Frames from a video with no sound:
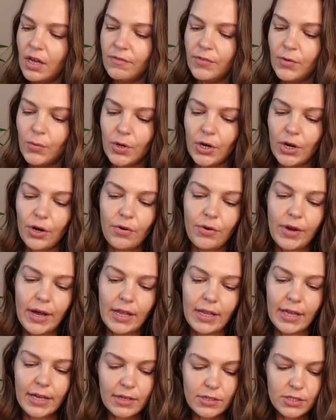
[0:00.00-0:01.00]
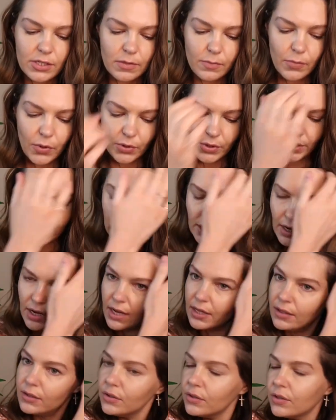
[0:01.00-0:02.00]
if you want to create like a smoky
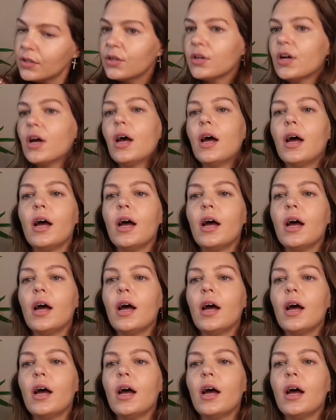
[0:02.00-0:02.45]
eye look.